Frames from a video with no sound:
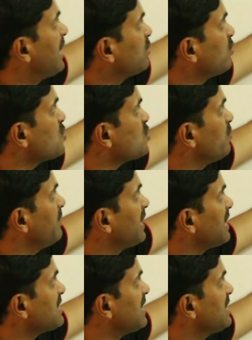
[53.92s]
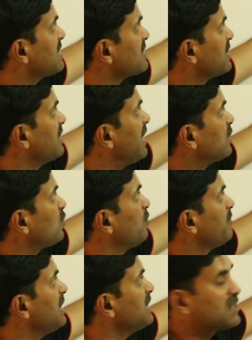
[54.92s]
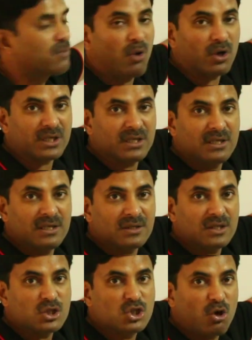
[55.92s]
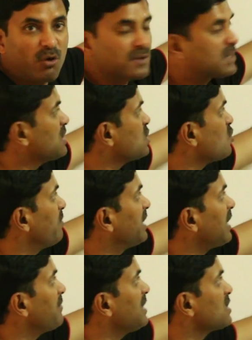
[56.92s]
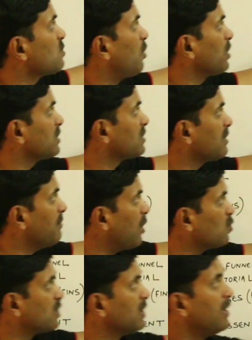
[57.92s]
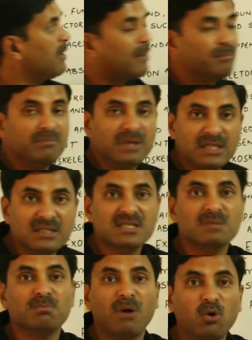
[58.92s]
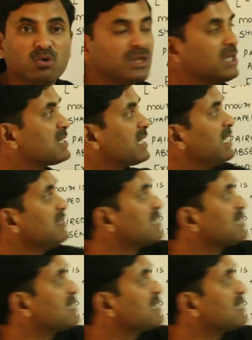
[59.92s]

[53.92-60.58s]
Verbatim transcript: gnathostomata says gnatho means what? The jaws. Stomata means what? The mouth. Means mouth is